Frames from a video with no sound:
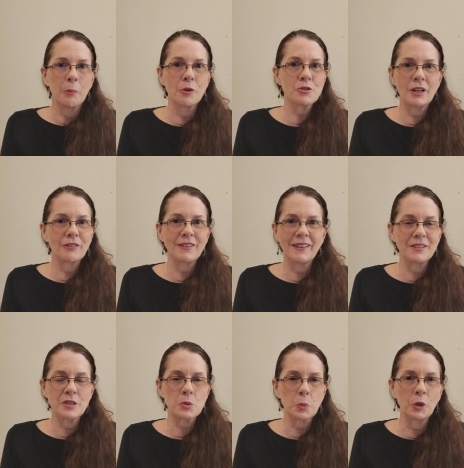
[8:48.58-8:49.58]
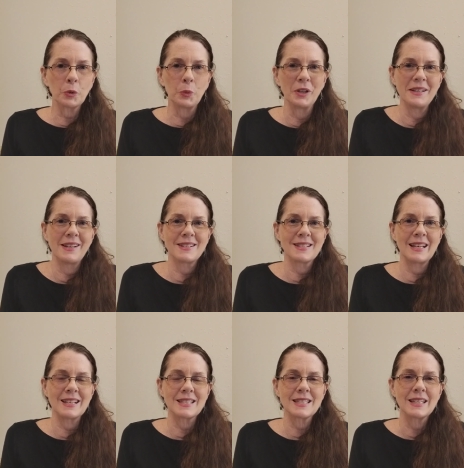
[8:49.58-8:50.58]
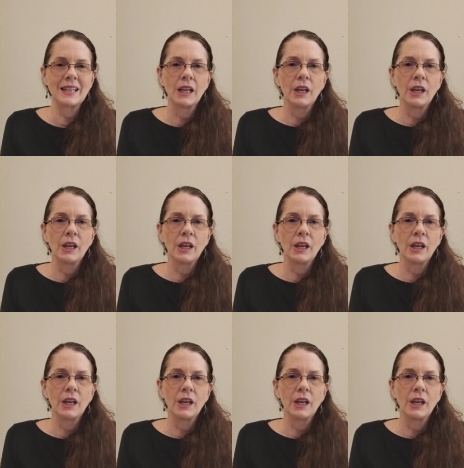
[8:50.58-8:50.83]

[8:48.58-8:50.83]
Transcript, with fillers: most everything in this world wouldn't exist